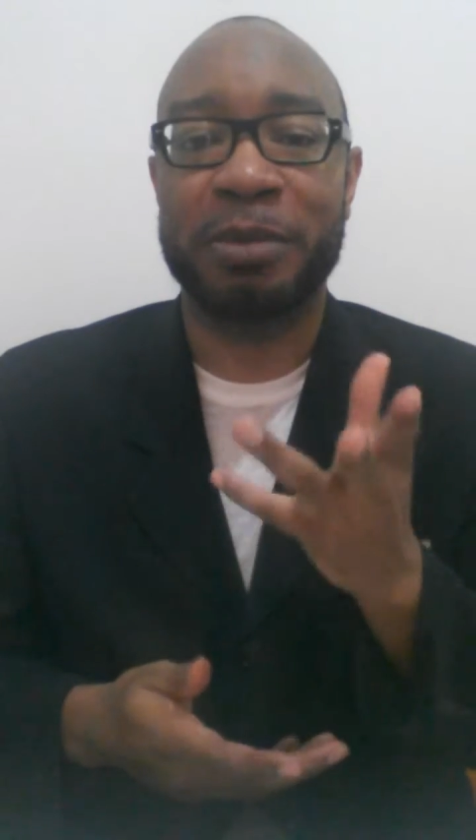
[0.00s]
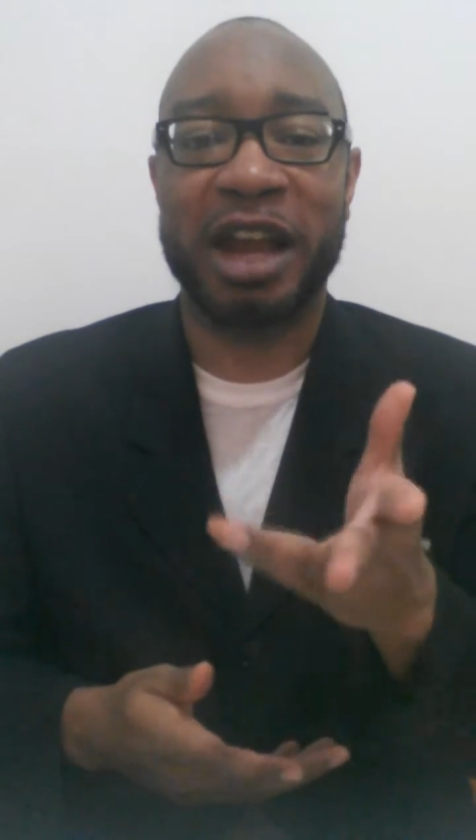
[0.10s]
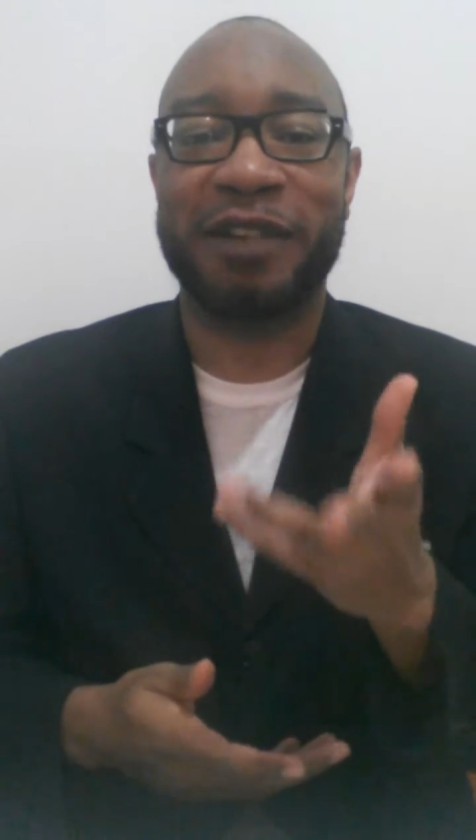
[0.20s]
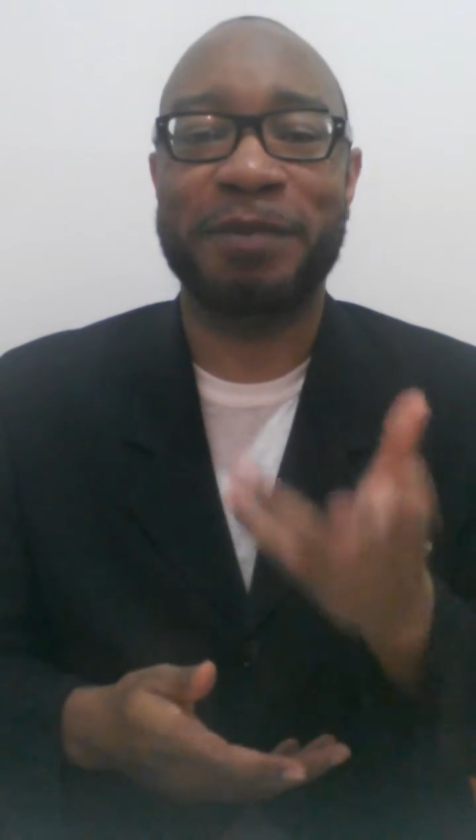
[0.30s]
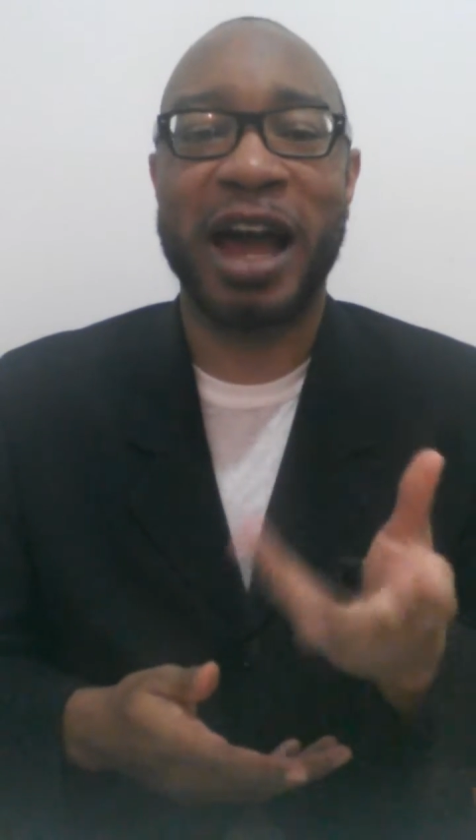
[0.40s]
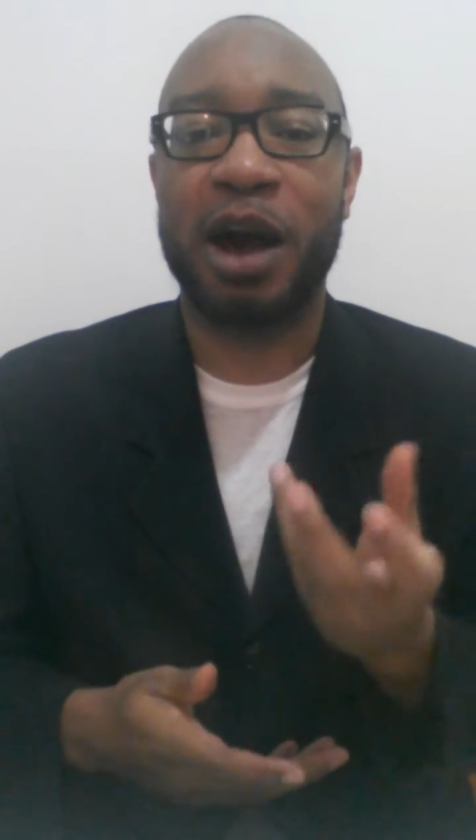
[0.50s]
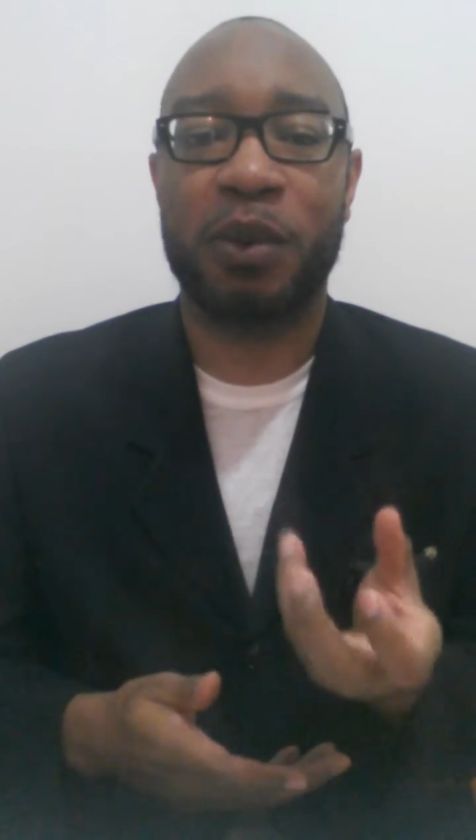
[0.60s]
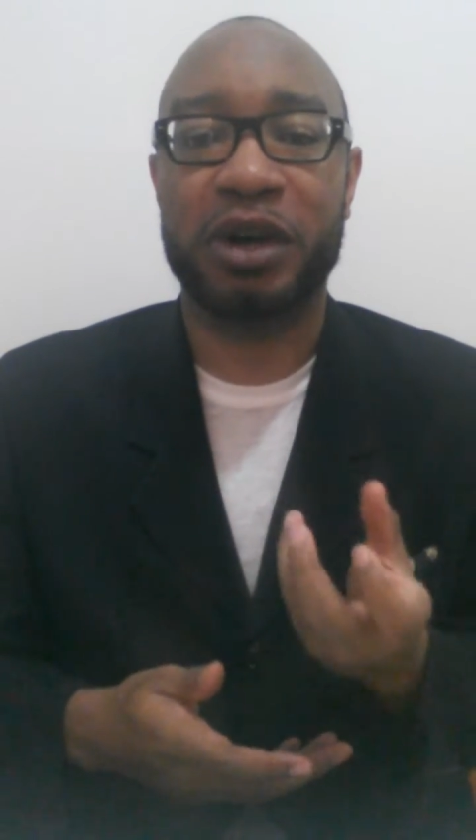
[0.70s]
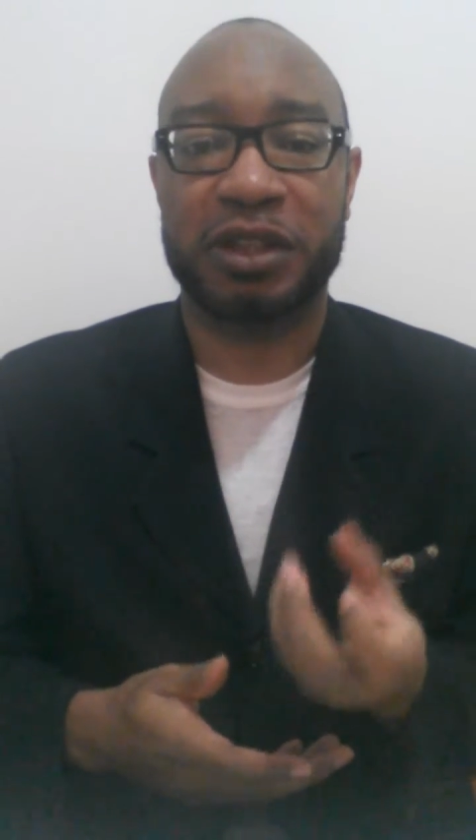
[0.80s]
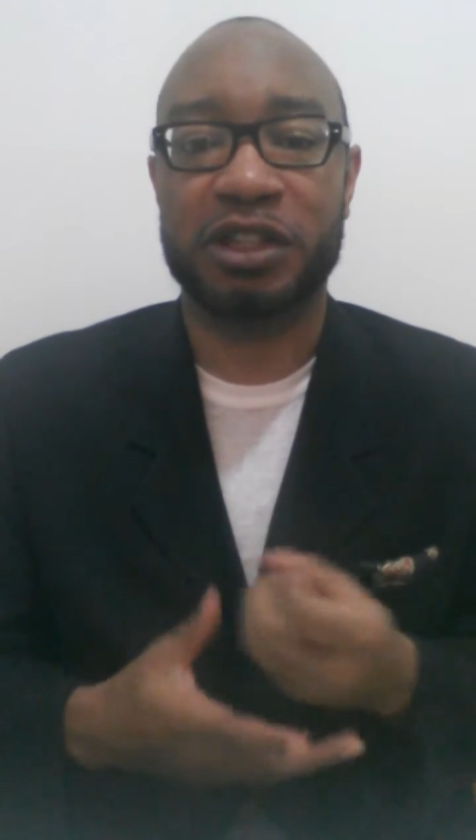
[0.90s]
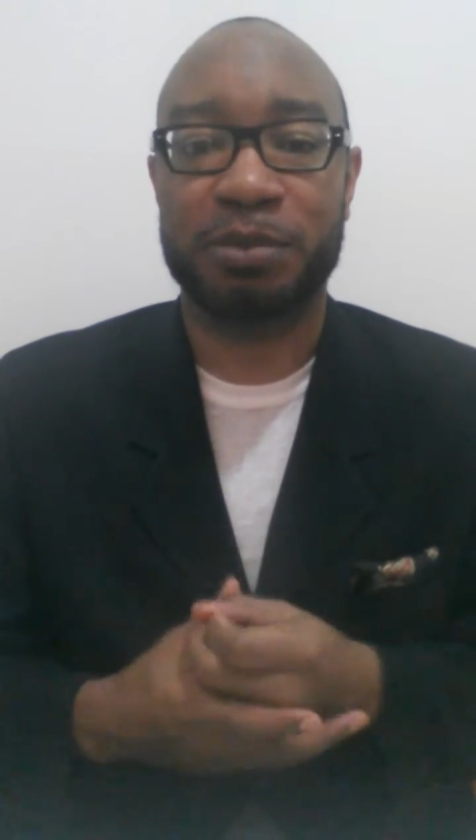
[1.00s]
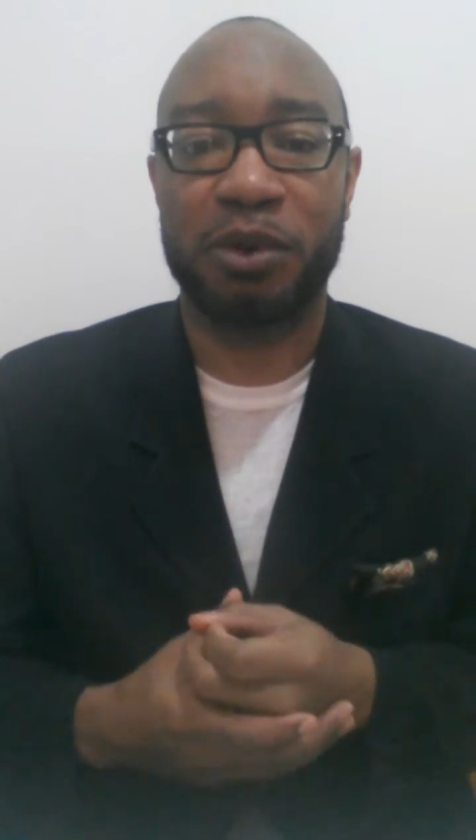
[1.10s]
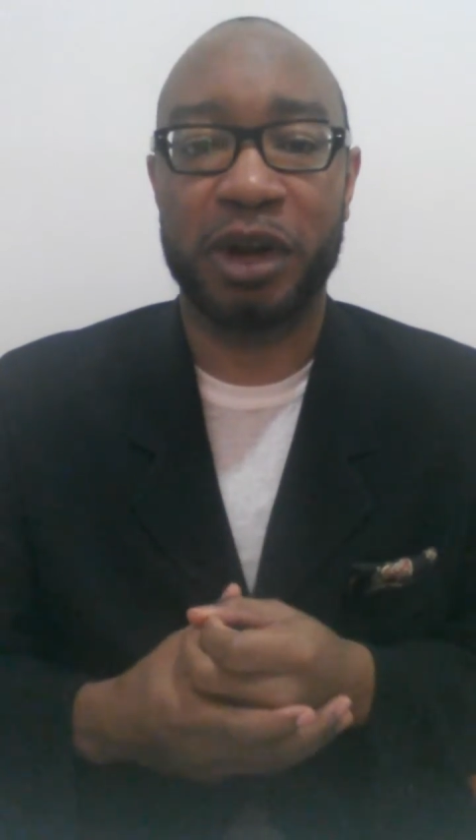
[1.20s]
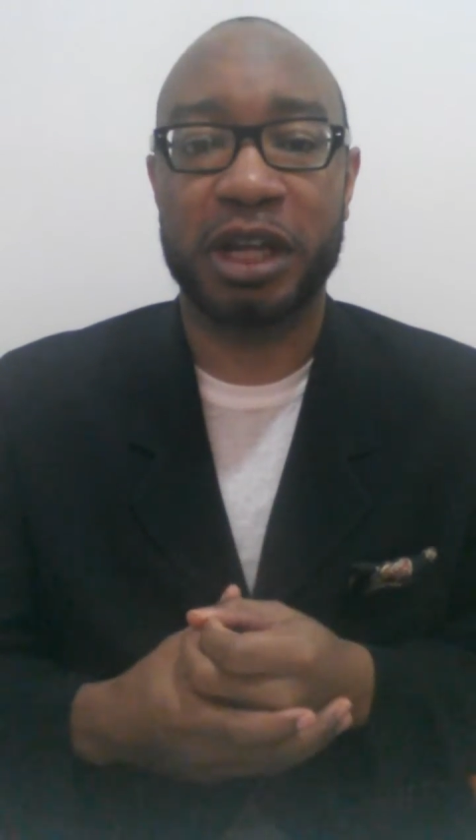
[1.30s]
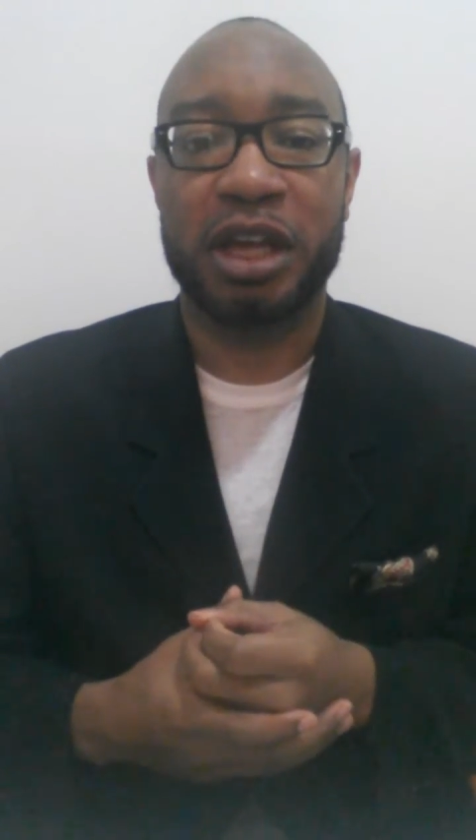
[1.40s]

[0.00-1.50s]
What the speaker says: amount of power at this point,